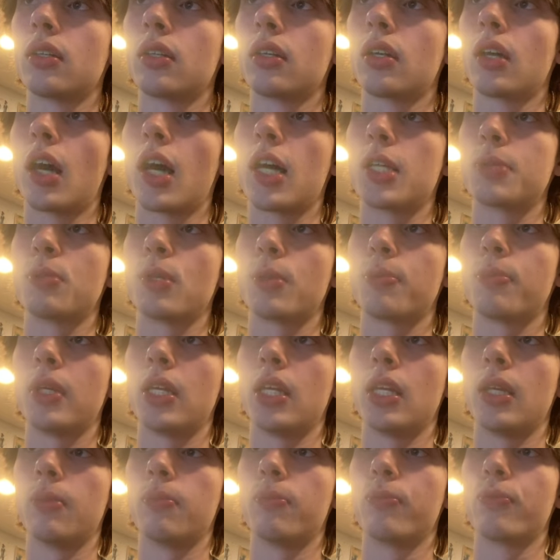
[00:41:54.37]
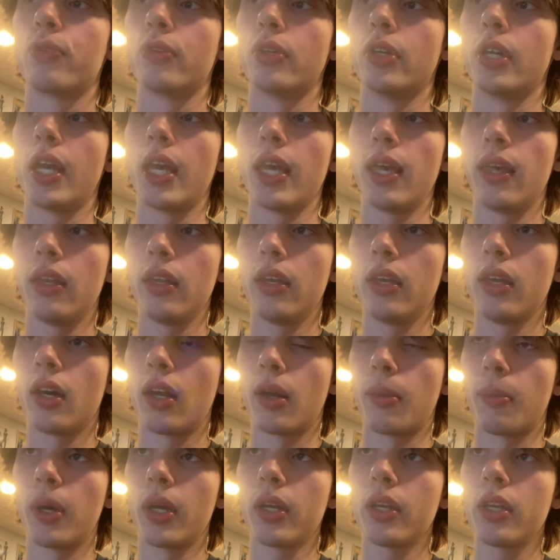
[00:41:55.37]
Cosmic Beam for 80 on a
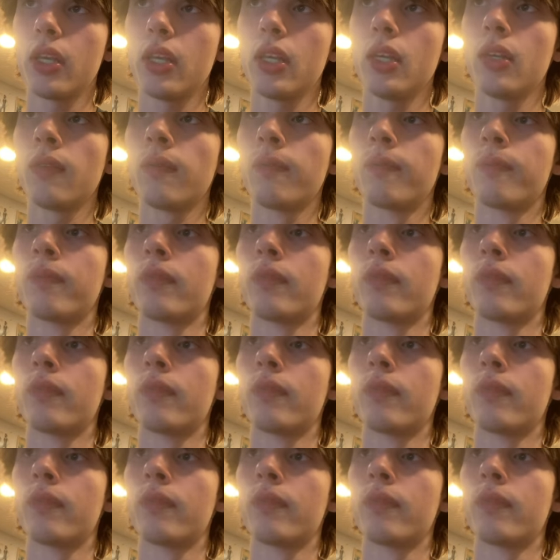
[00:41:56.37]
Monkey.